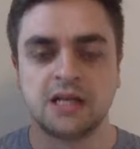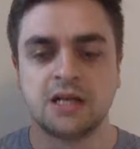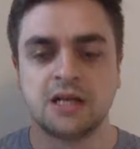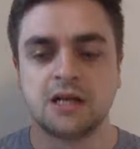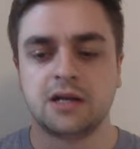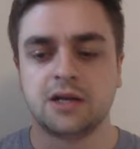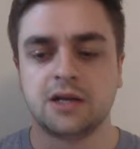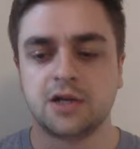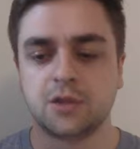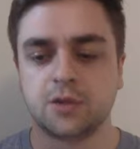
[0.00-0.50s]

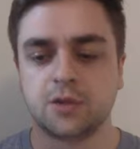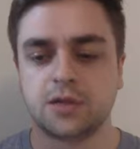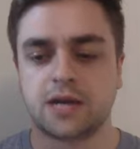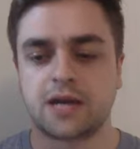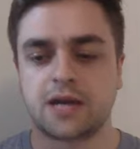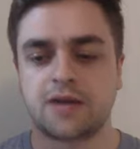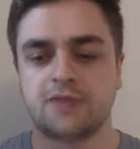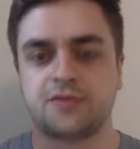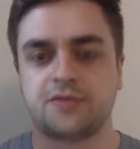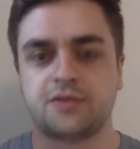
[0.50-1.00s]
you would
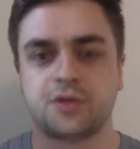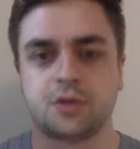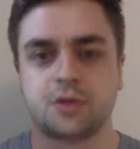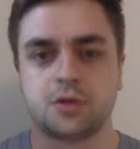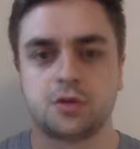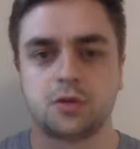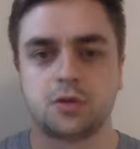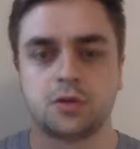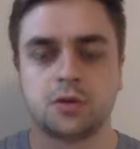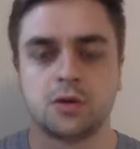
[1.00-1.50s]
have
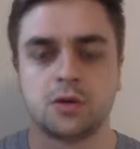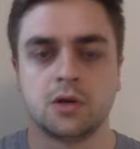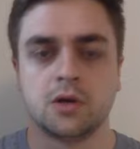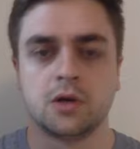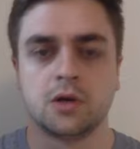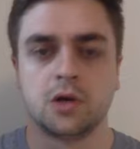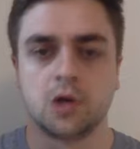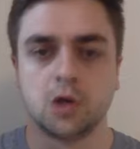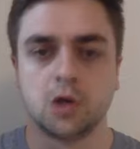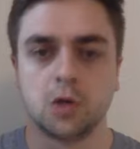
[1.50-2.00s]
to
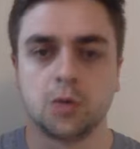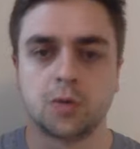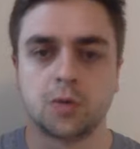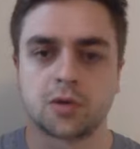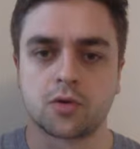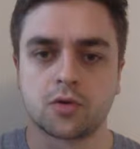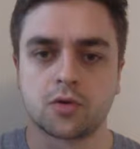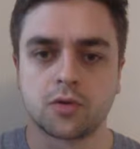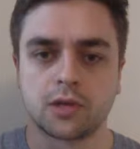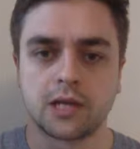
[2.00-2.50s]
loop
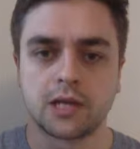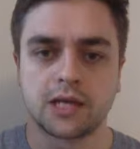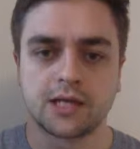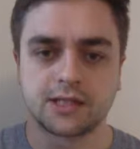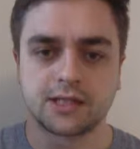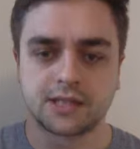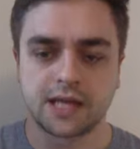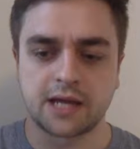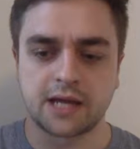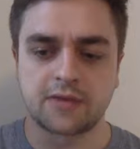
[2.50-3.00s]
through the
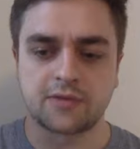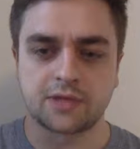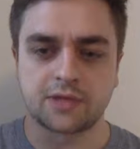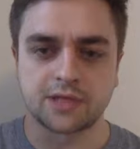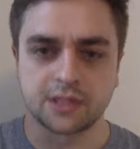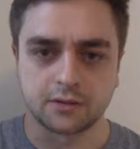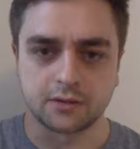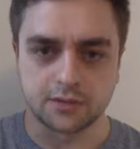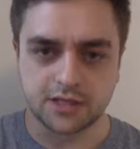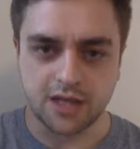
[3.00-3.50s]
list every
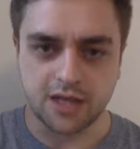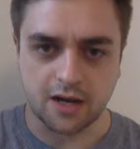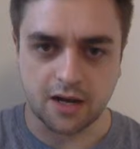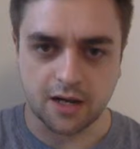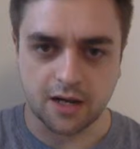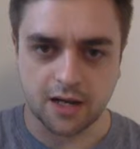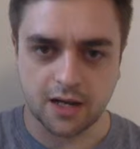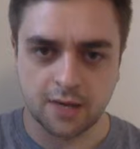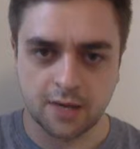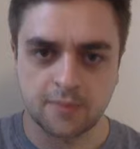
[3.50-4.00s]
single
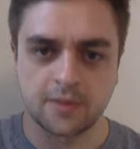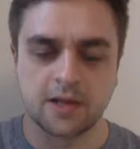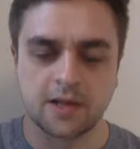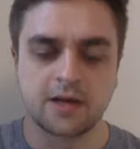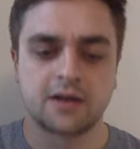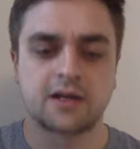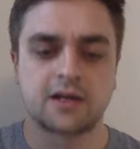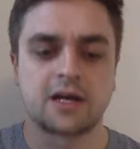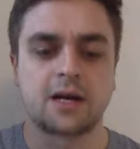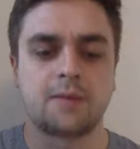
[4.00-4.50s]
time,
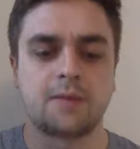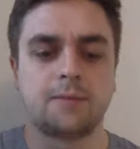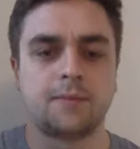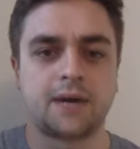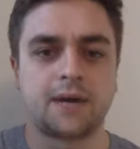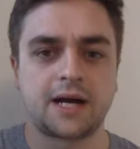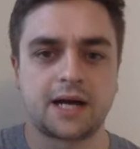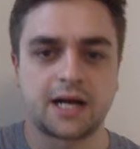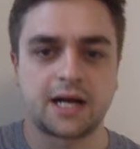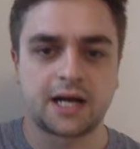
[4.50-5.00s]
come
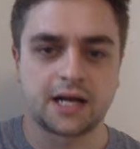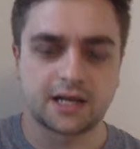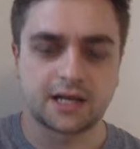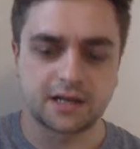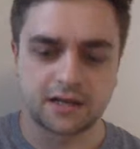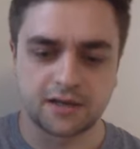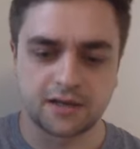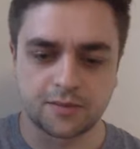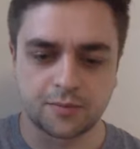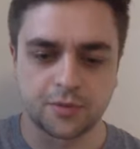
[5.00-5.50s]
back,
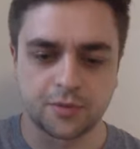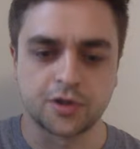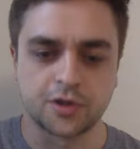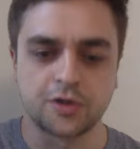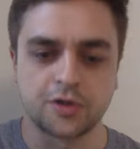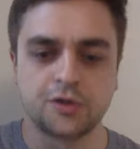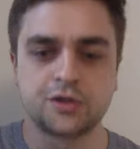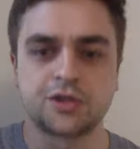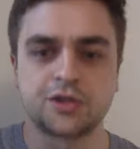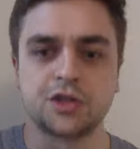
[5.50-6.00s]

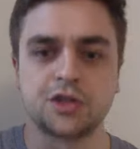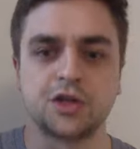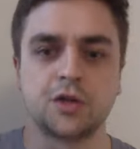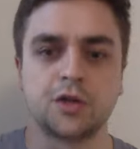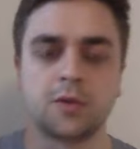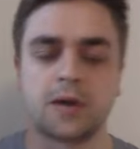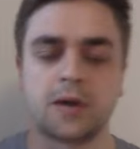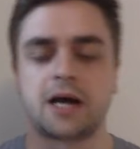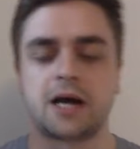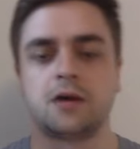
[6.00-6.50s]
produce
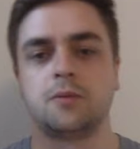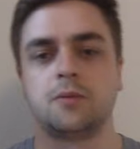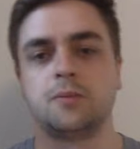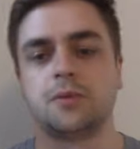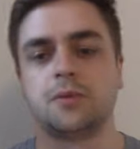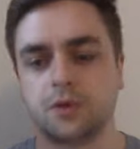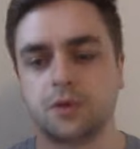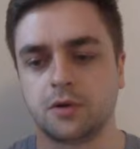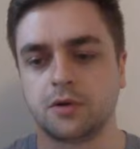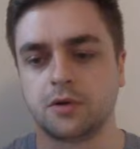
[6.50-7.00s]
new
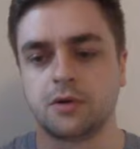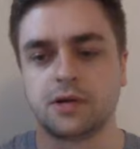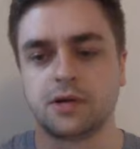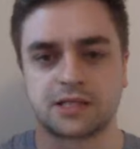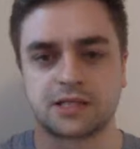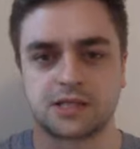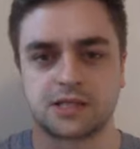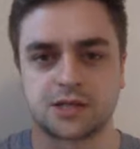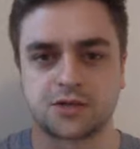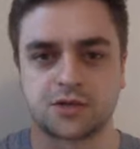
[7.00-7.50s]
output,
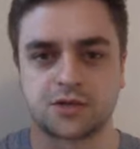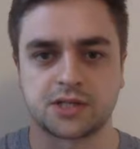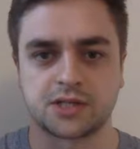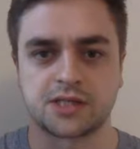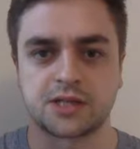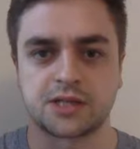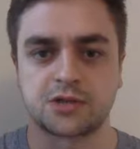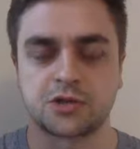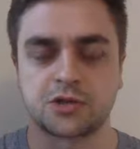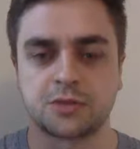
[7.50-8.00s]

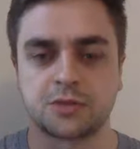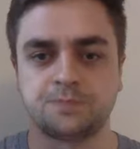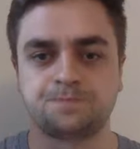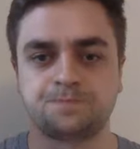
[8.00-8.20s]
etc.